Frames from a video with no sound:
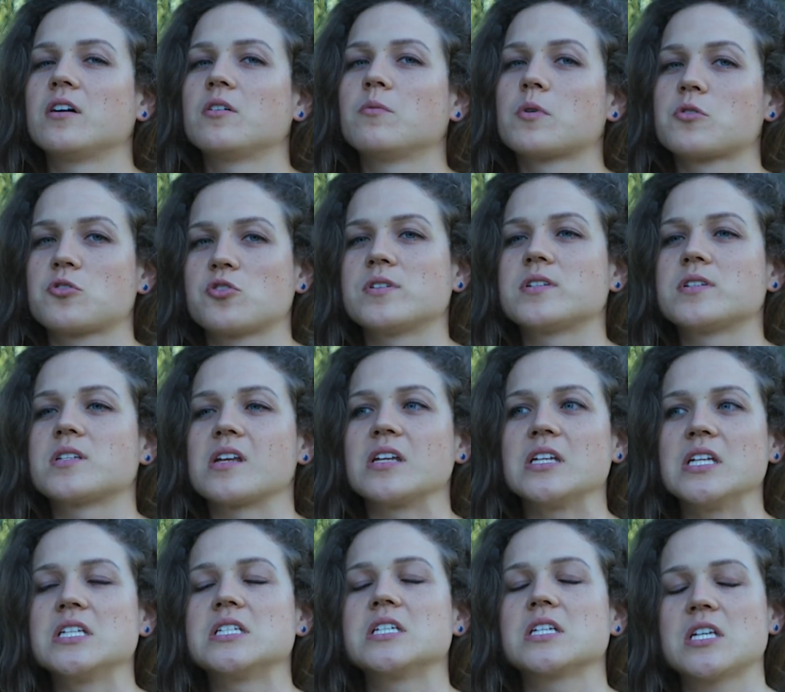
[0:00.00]
emotions I
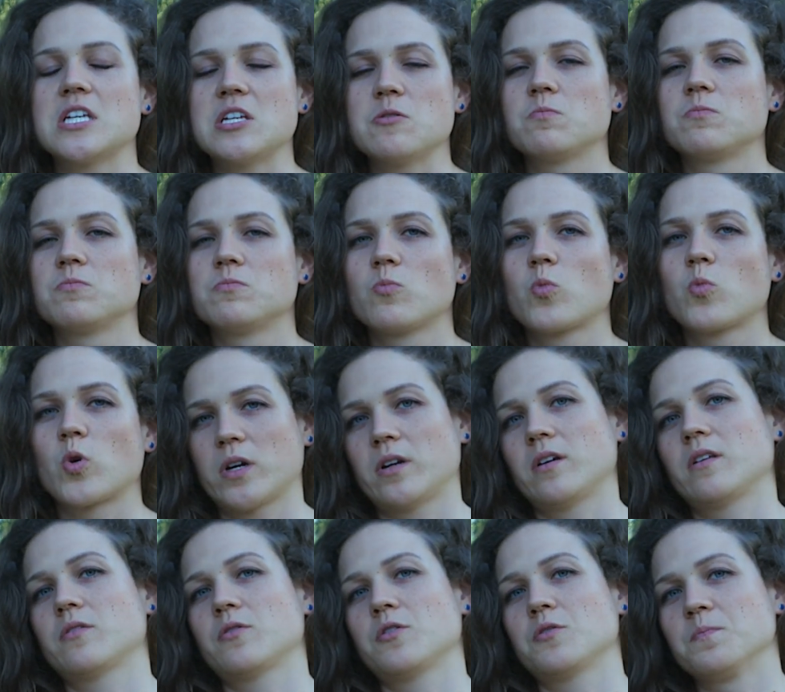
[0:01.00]
need to keep
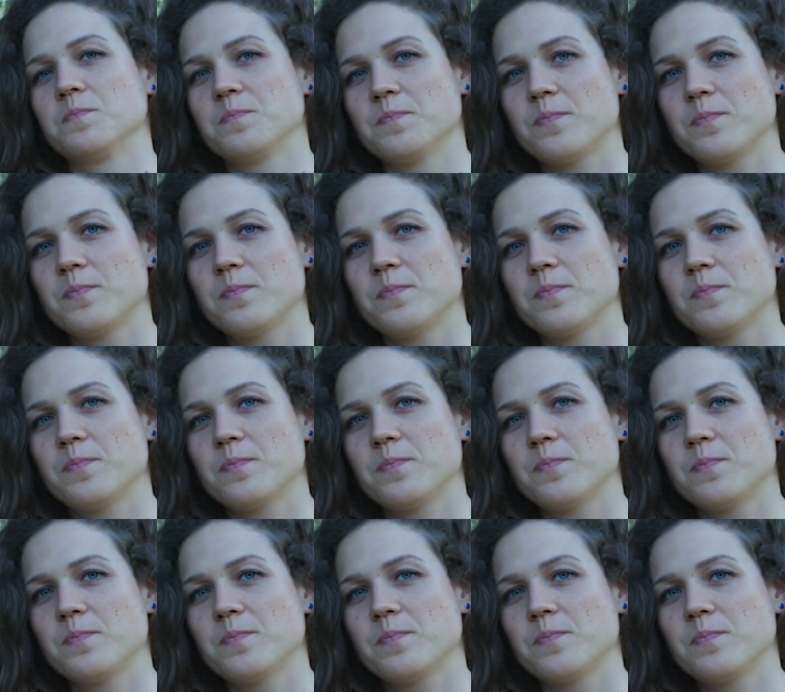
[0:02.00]
working through,